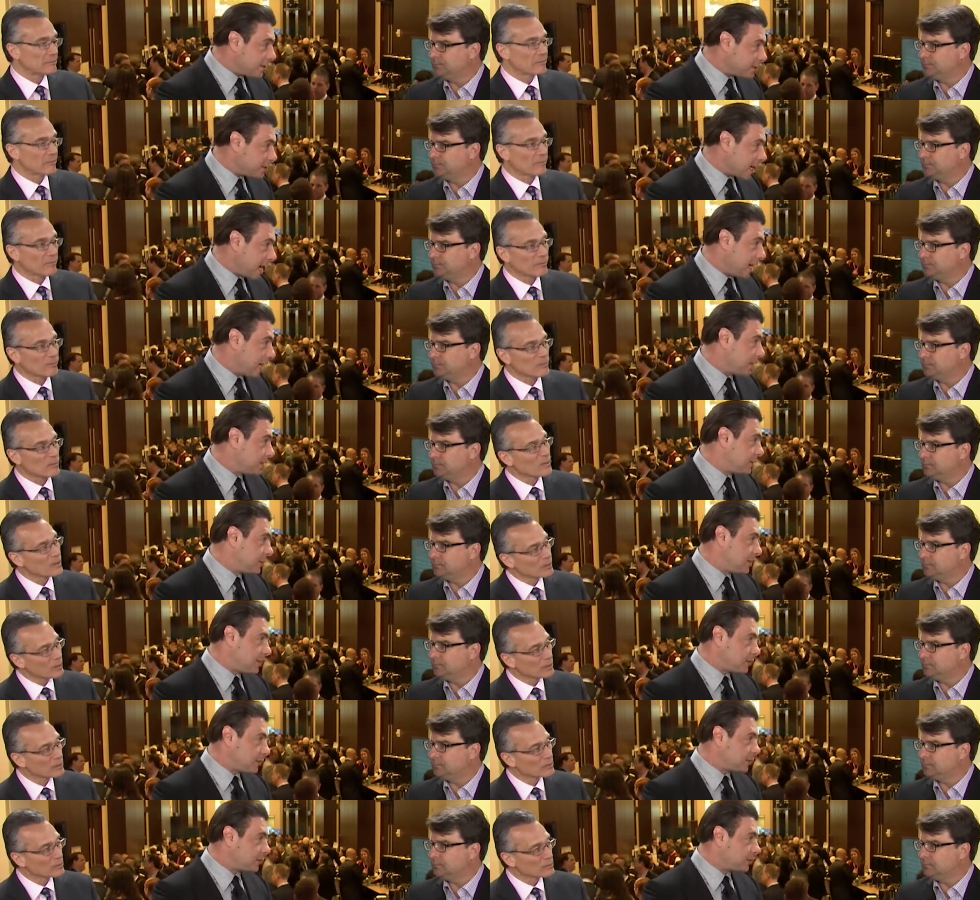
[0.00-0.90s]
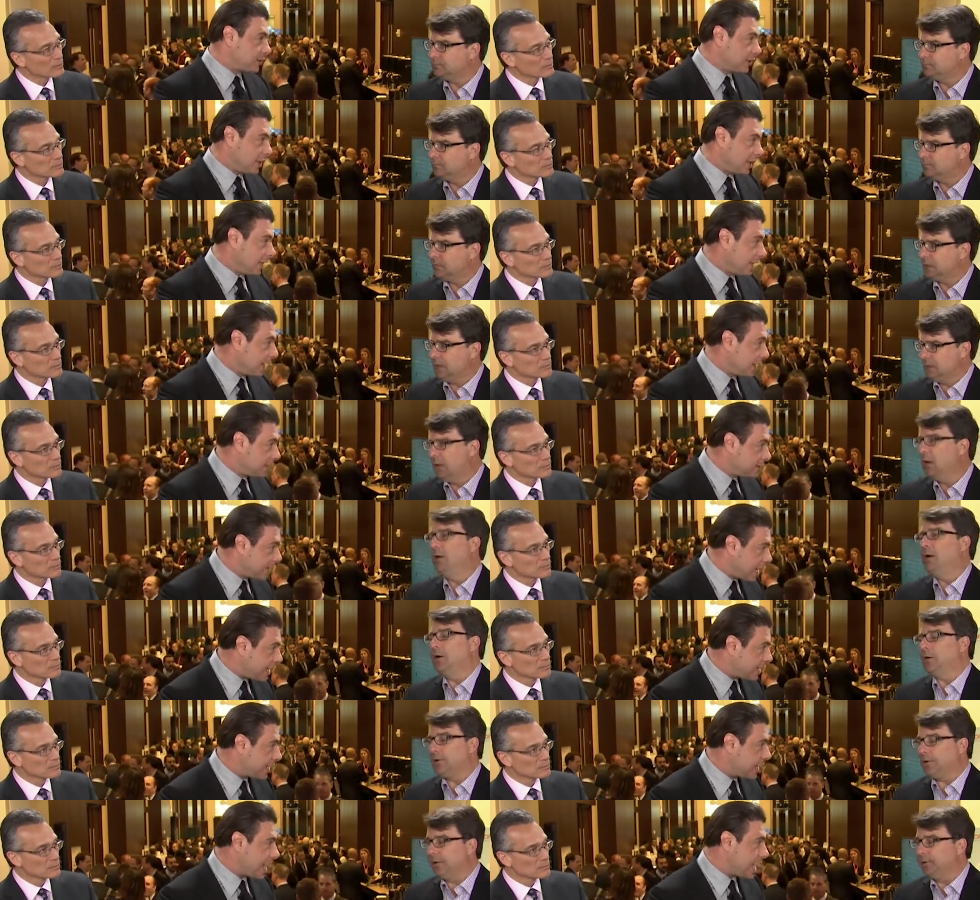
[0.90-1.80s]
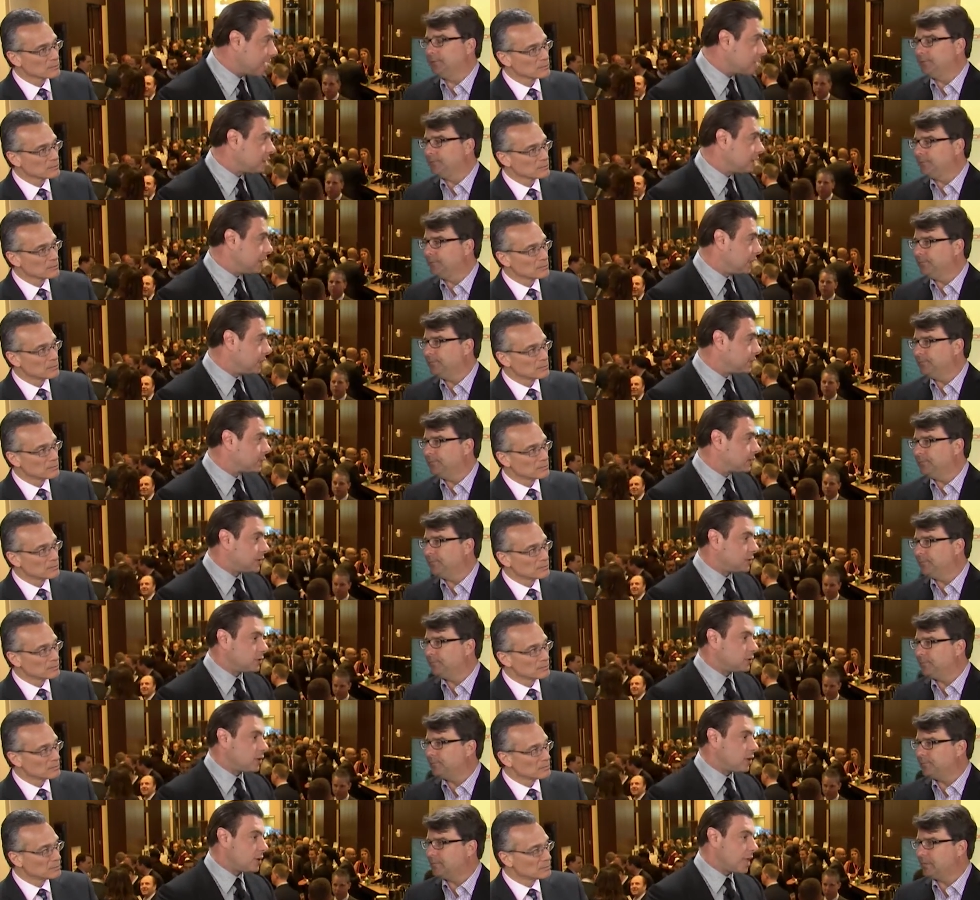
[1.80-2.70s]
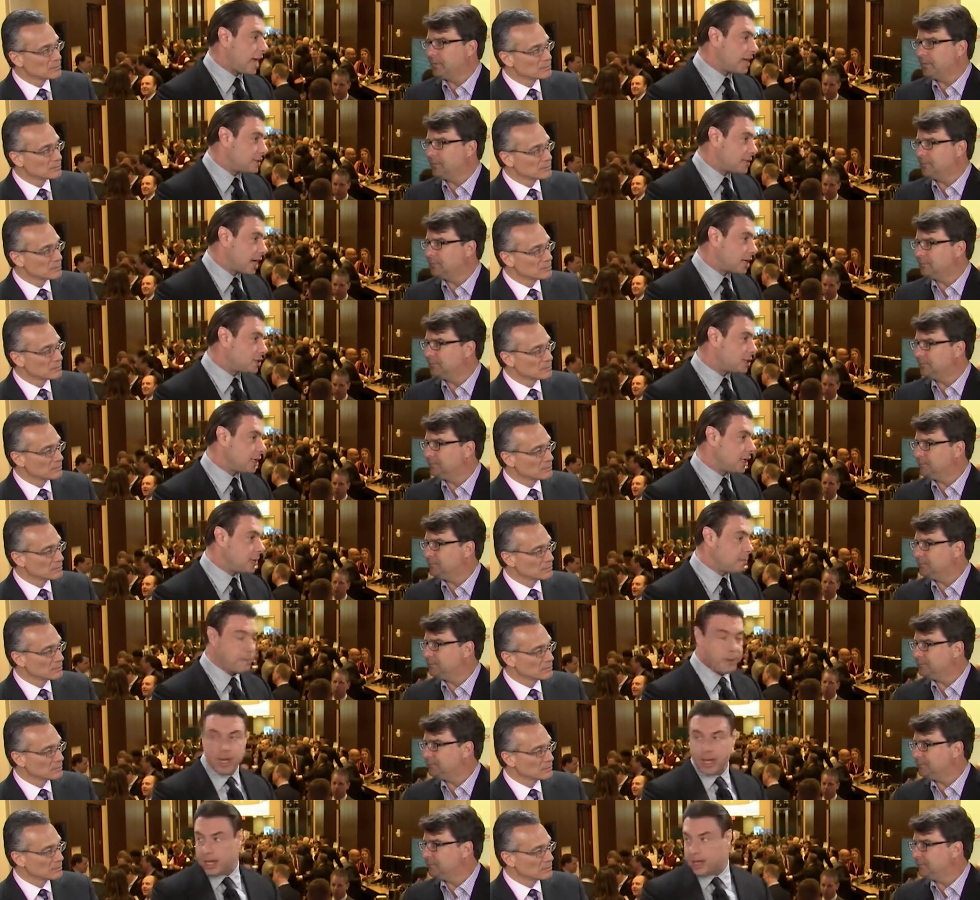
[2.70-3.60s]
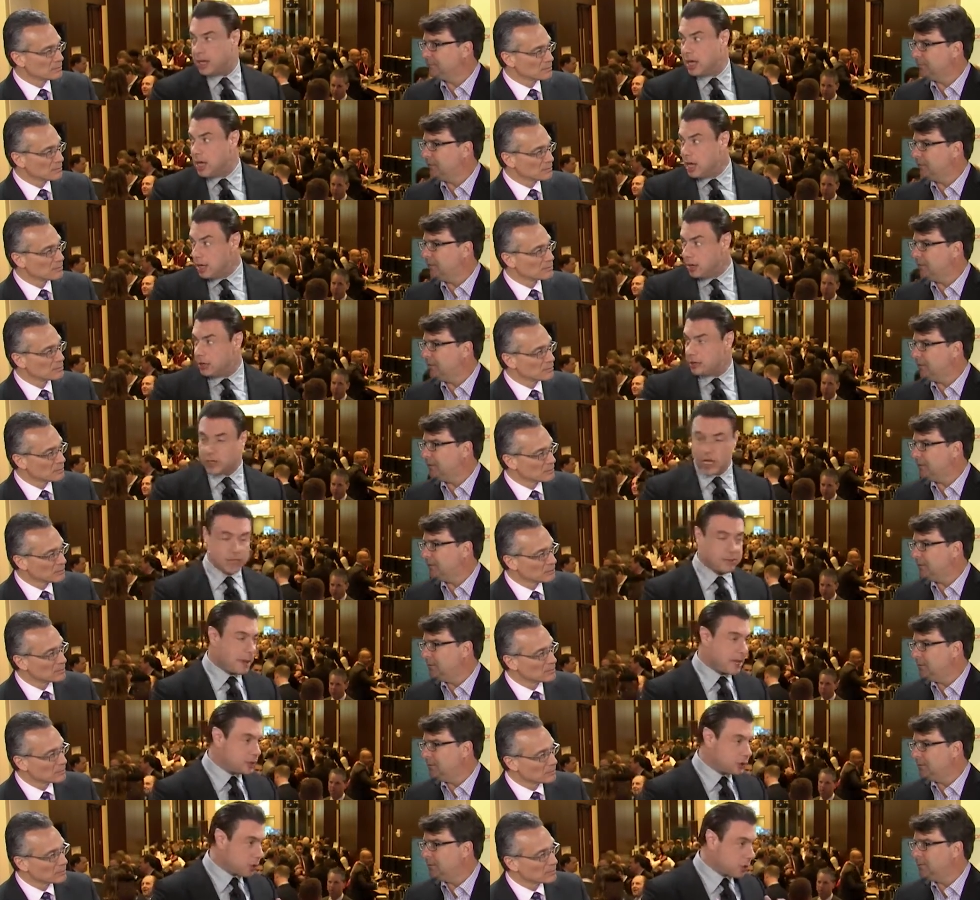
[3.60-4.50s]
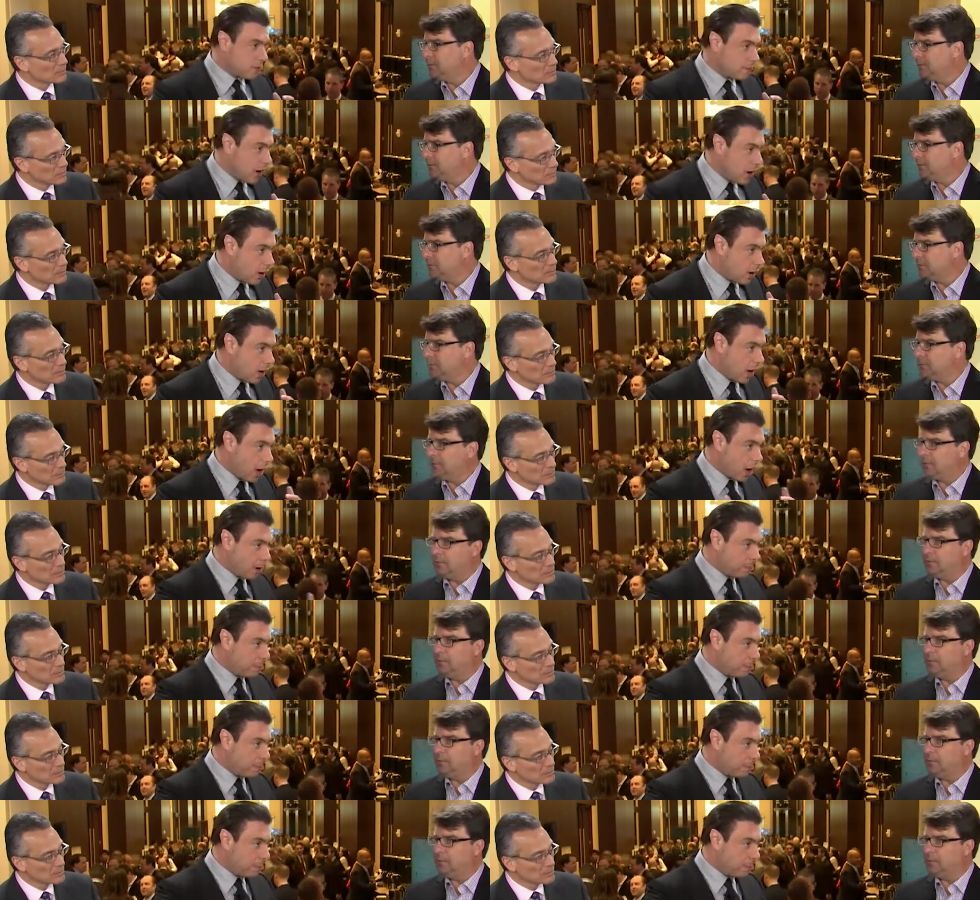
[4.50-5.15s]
Speaker 1: scientist, data analyst, and so that's actually a big, you talked about sort of our